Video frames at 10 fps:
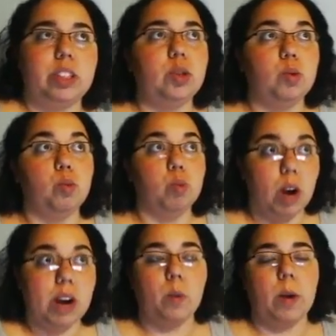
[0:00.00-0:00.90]
Just
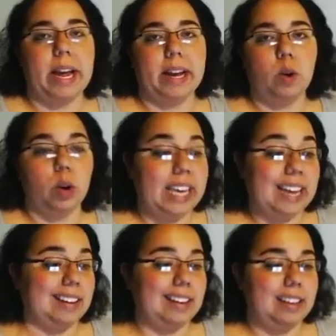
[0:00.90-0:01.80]
run away or
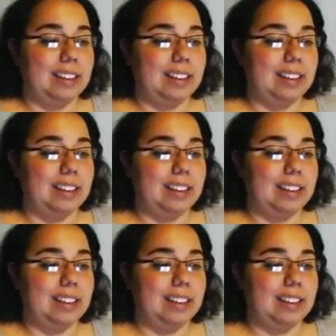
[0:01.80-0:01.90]
kill it.